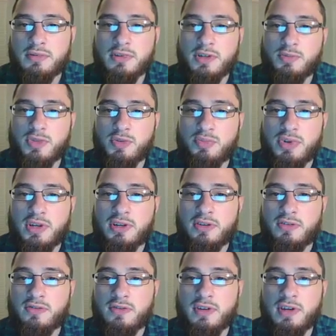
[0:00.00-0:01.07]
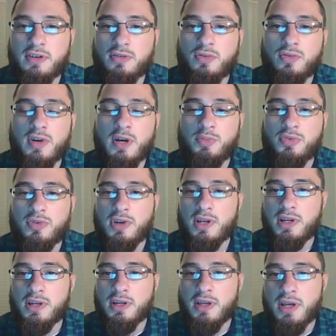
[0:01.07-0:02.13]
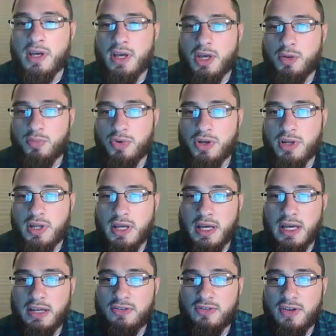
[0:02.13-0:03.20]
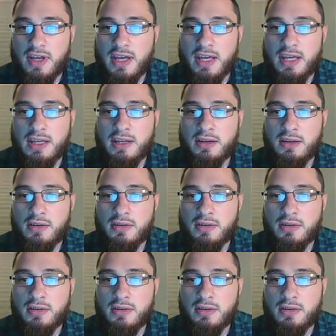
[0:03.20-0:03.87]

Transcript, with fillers: All right, my pen is not cooperating. But SA,